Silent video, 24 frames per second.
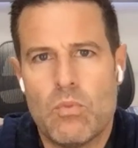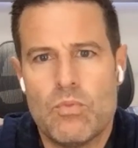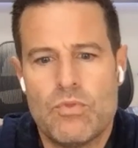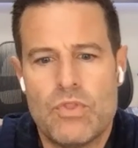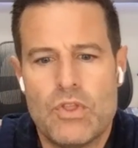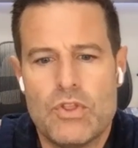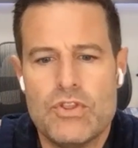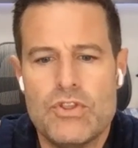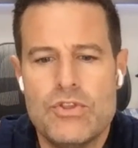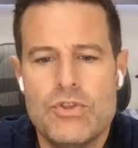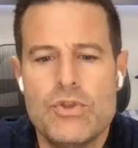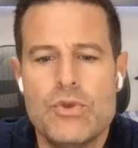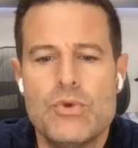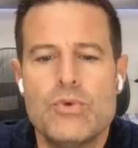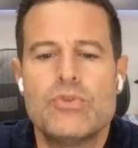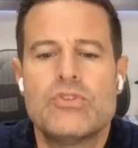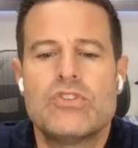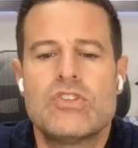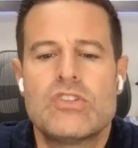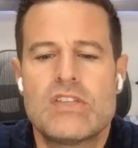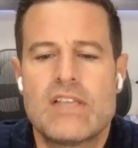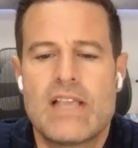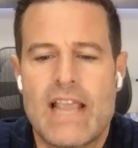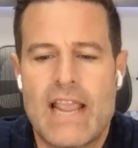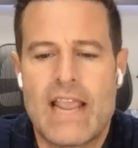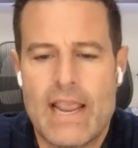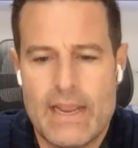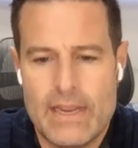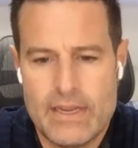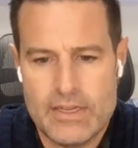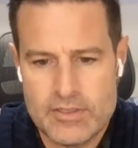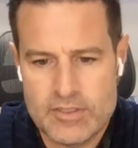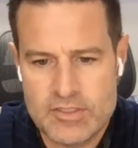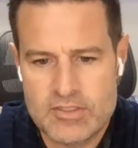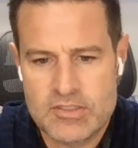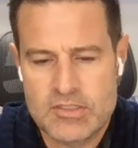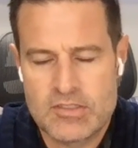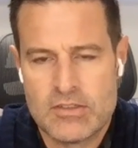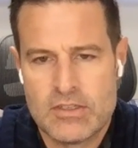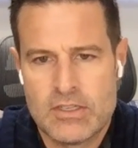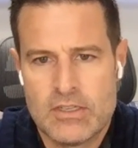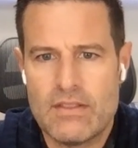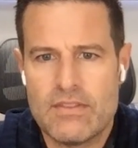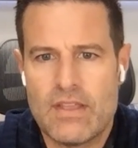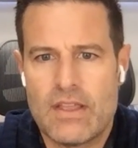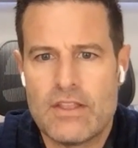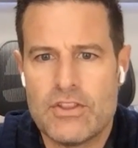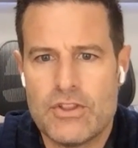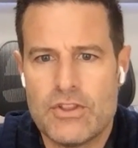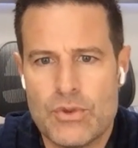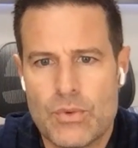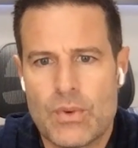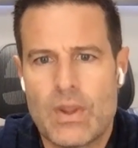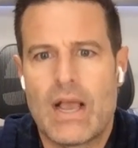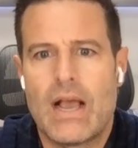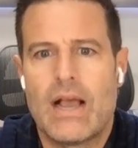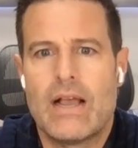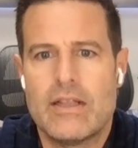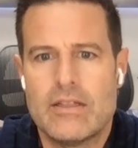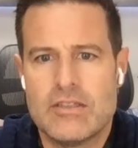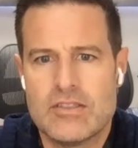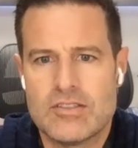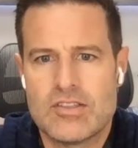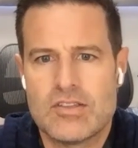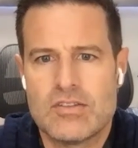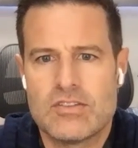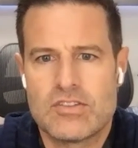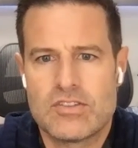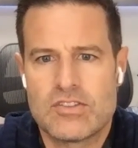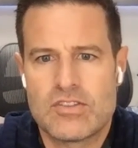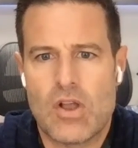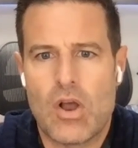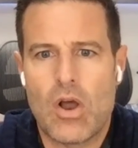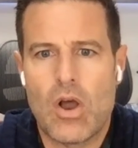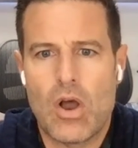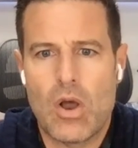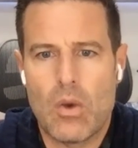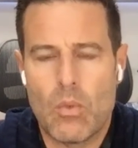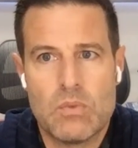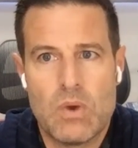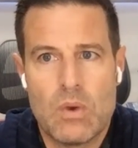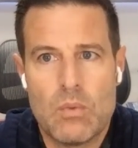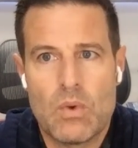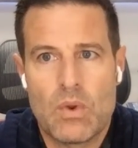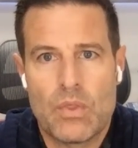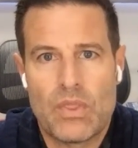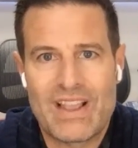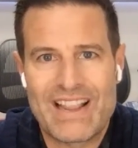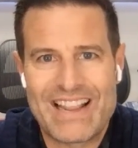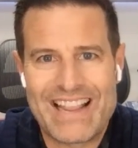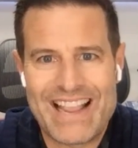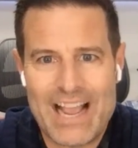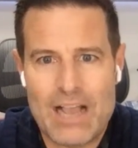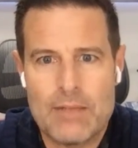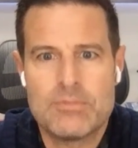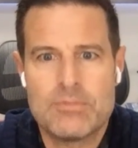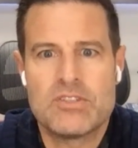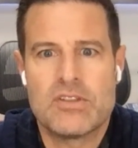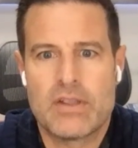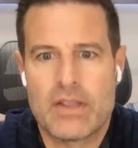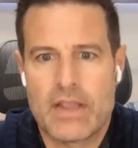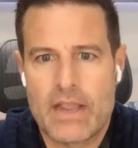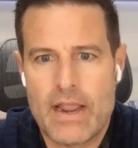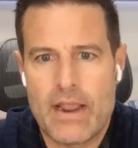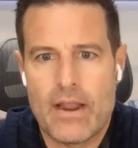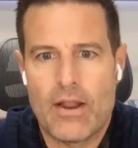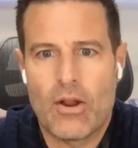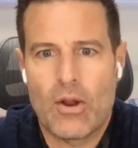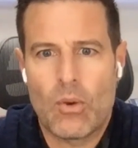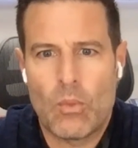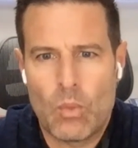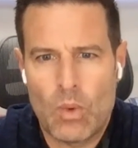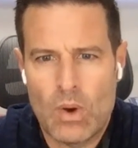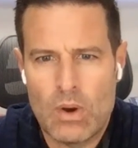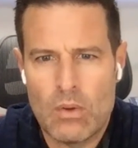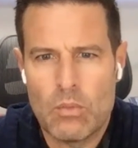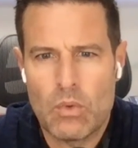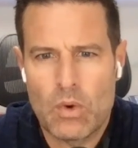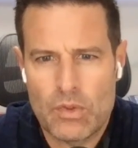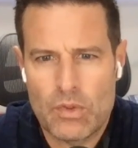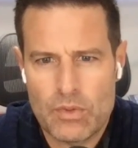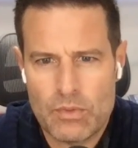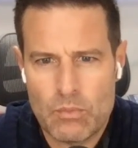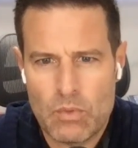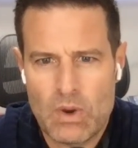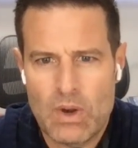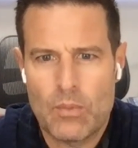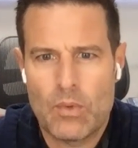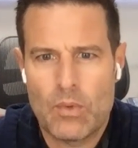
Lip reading: the use case that you guys saw. What were the gaps in care? Where